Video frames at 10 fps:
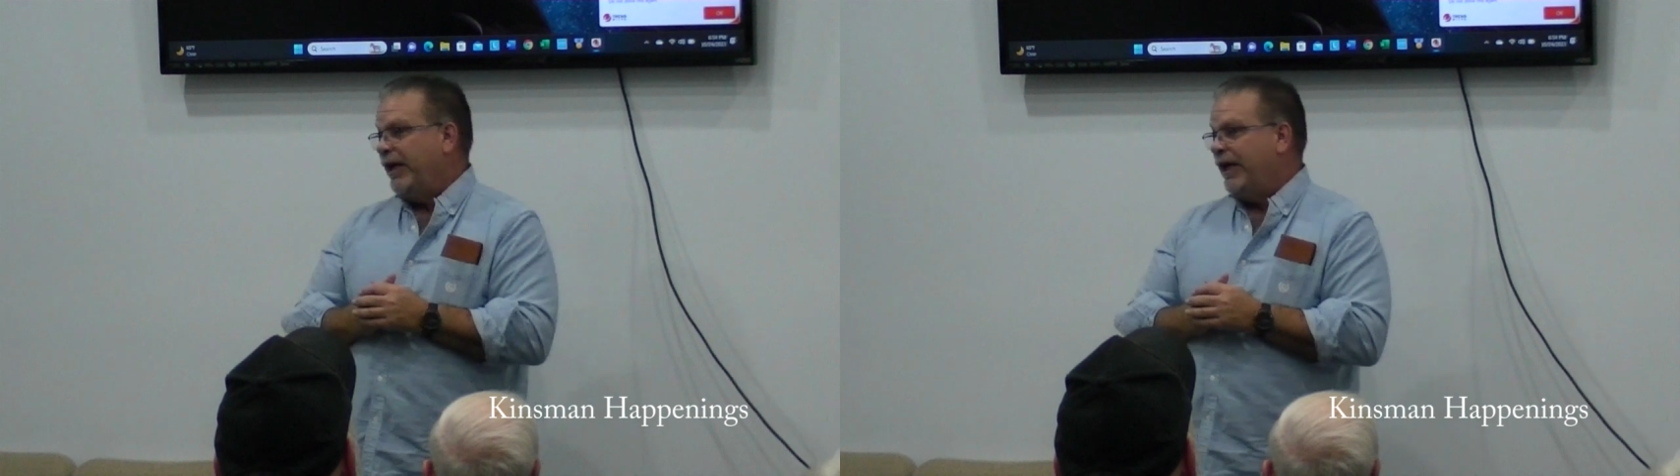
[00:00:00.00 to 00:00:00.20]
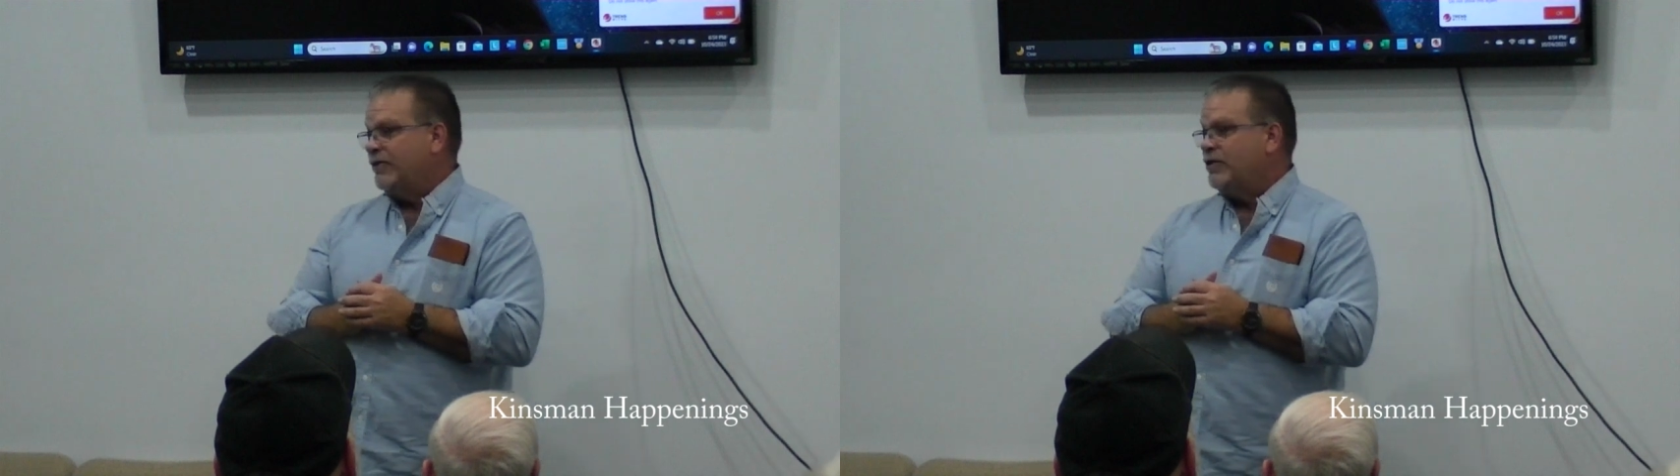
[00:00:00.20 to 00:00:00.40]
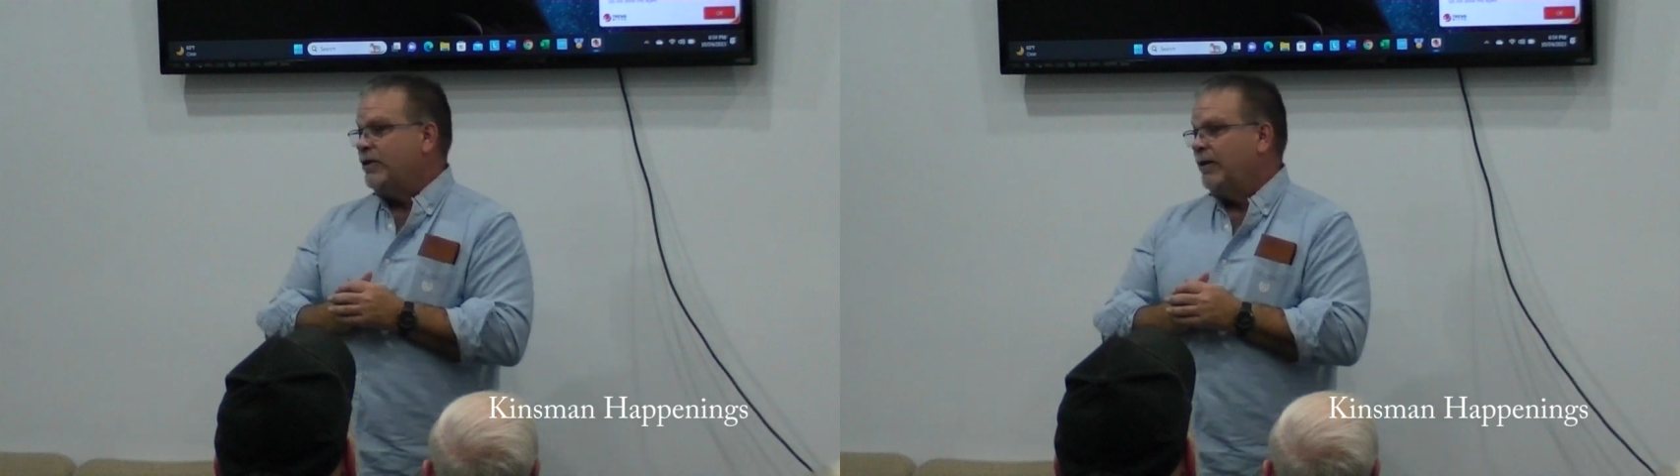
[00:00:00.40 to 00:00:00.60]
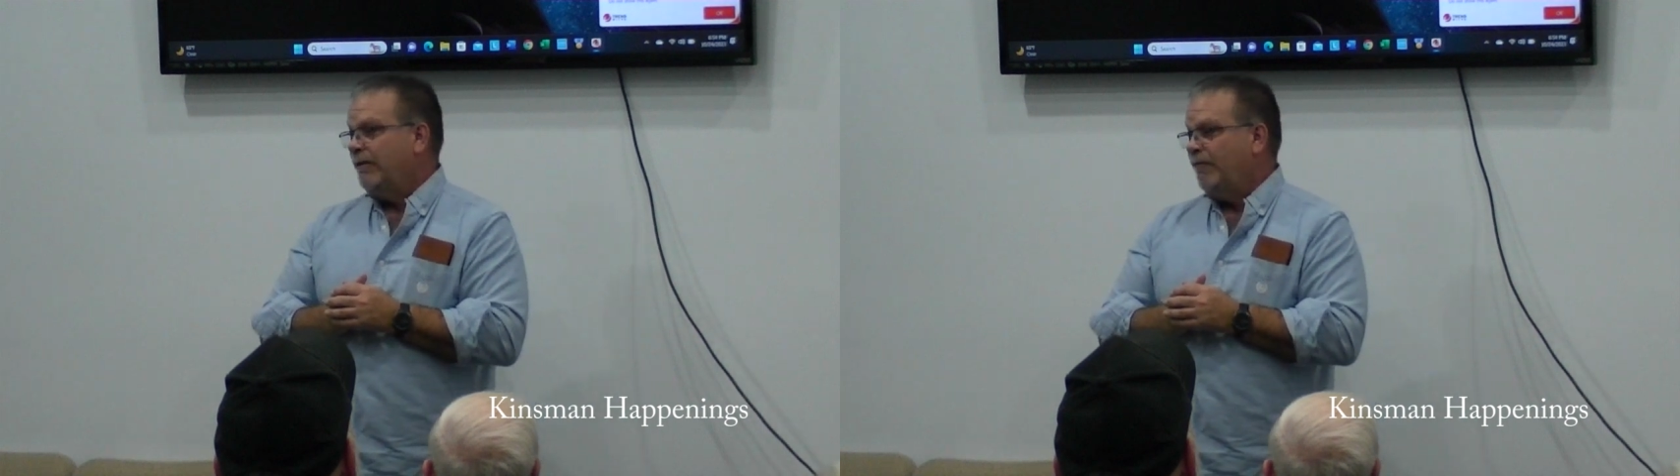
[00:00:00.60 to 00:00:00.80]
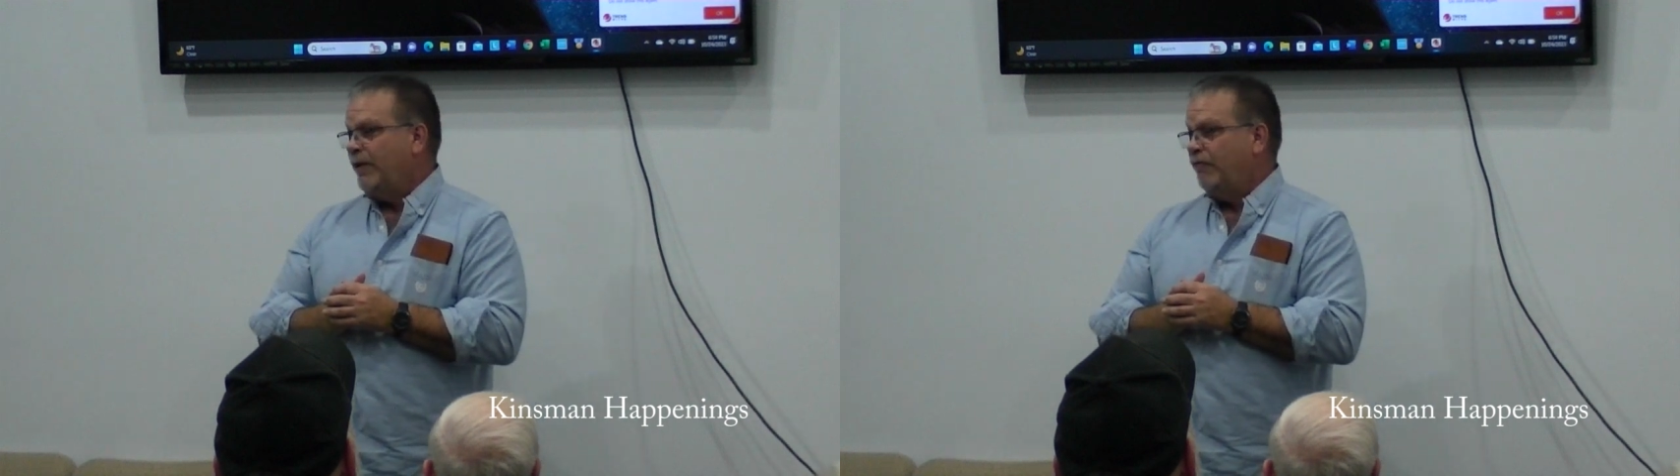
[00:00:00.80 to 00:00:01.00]
grants
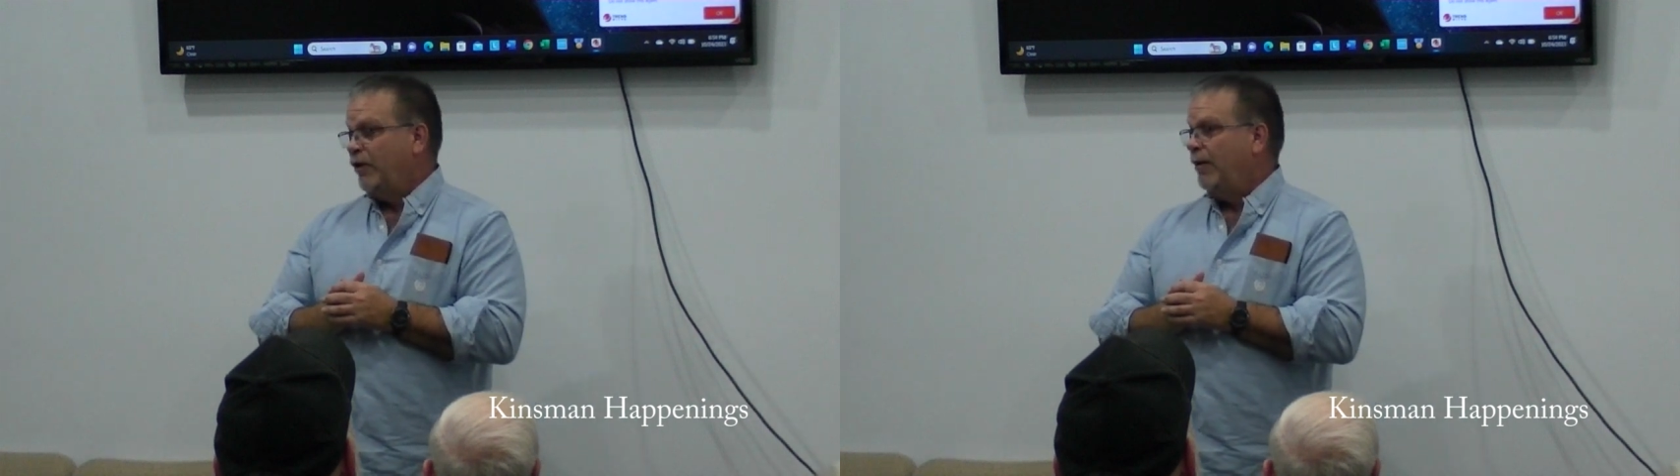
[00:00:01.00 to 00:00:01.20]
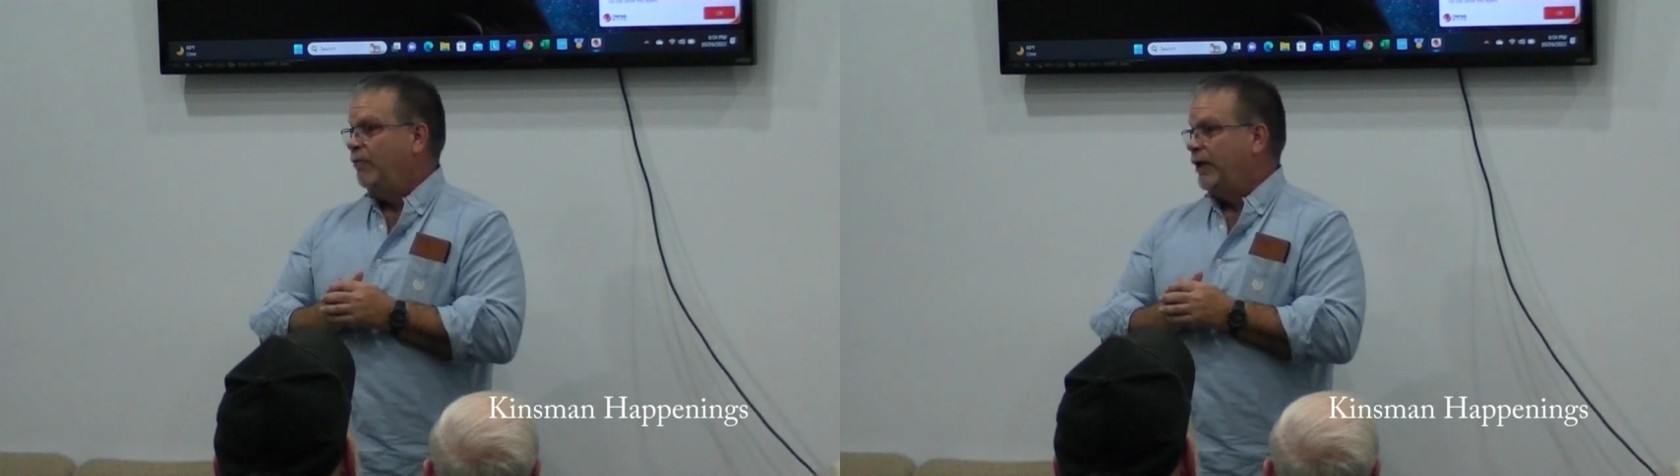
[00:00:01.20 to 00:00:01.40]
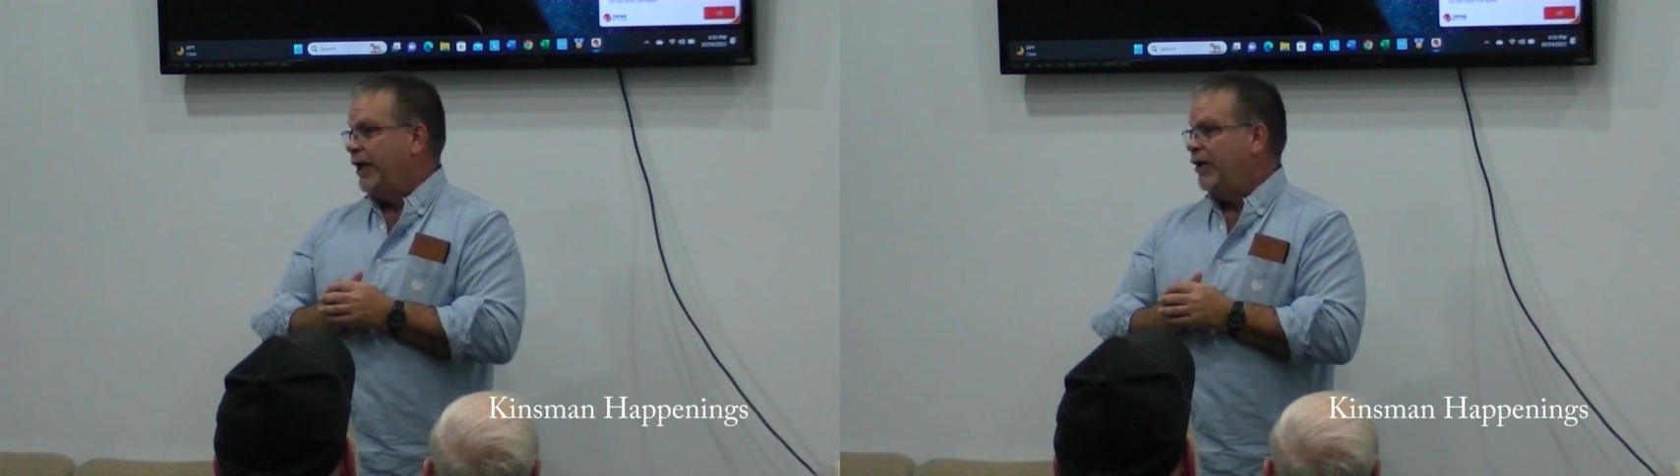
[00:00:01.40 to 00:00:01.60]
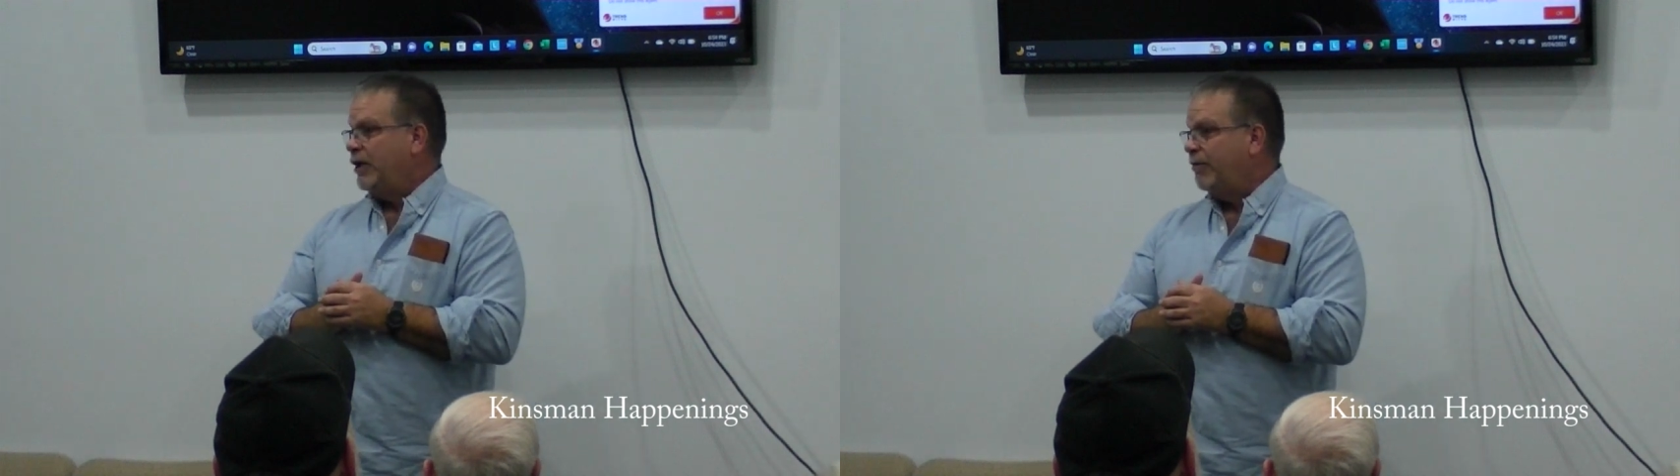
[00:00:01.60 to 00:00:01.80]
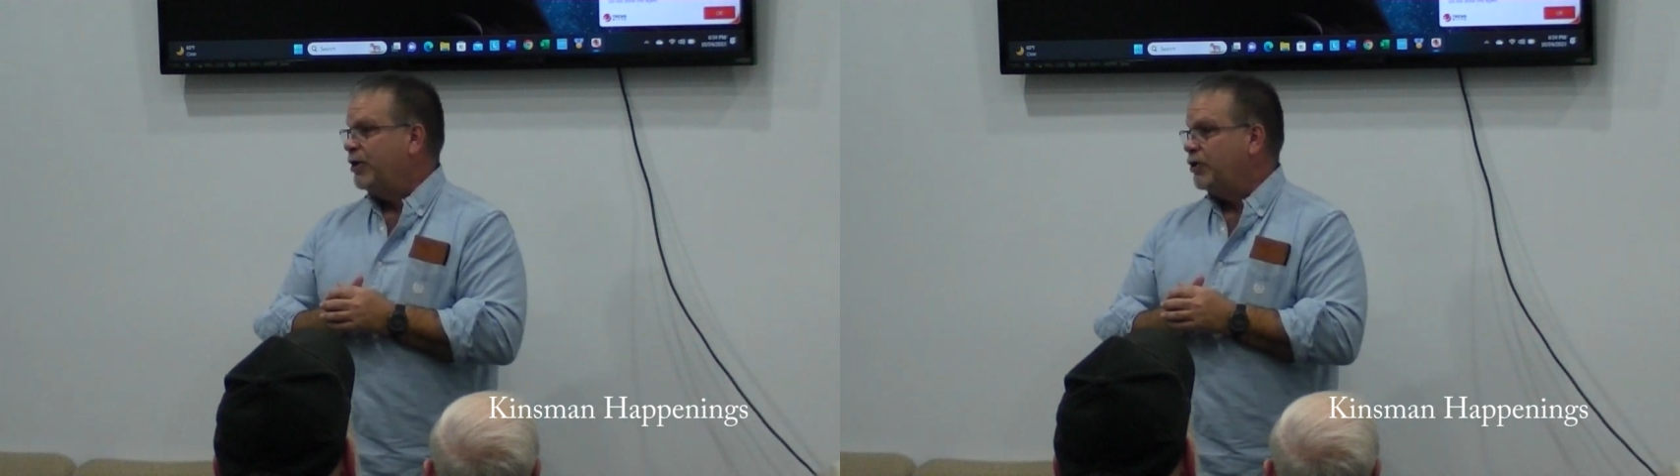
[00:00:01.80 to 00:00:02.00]
from the county
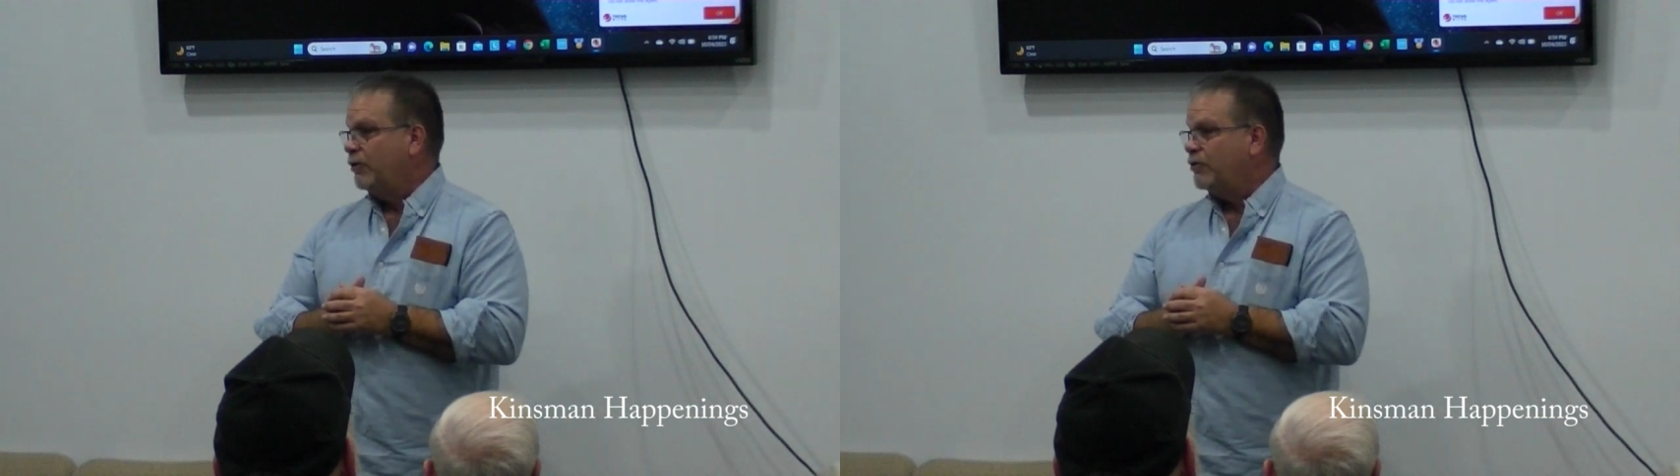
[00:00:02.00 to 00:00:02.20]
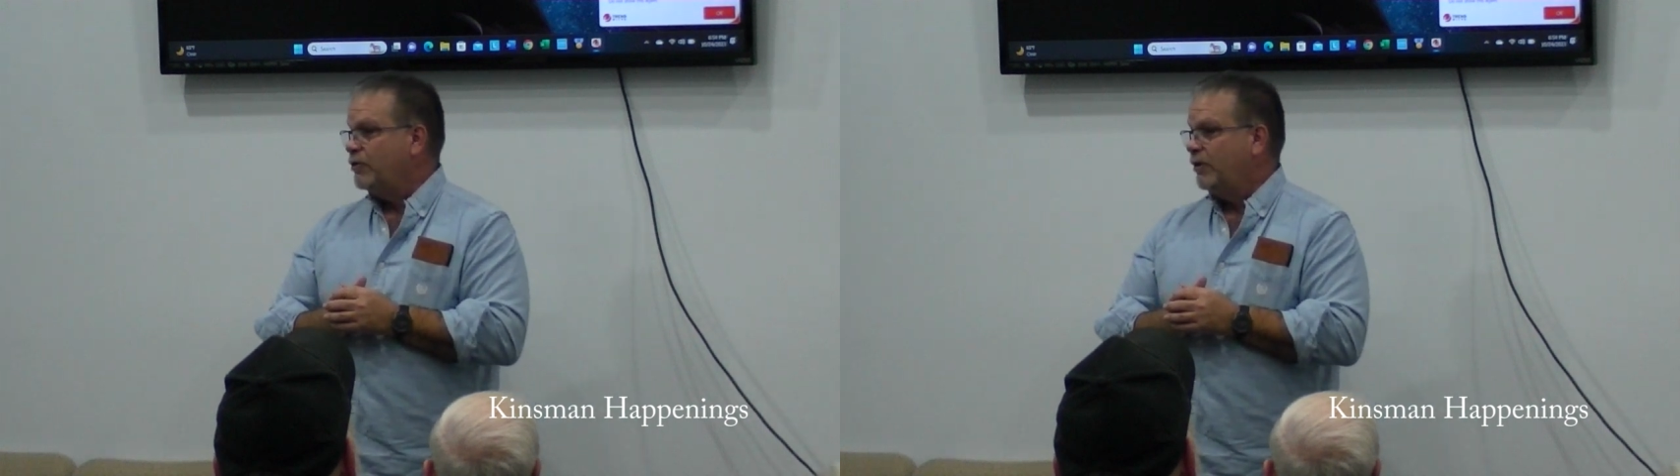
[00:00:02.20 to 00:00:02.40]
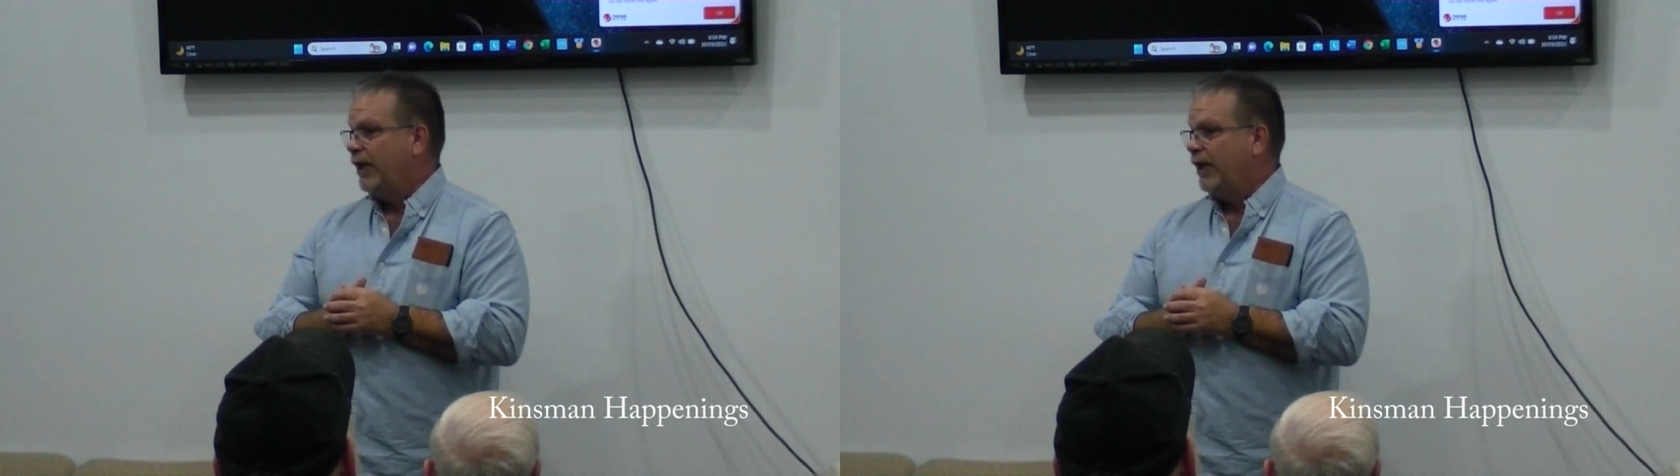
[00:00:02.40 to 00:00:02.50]
commissioners,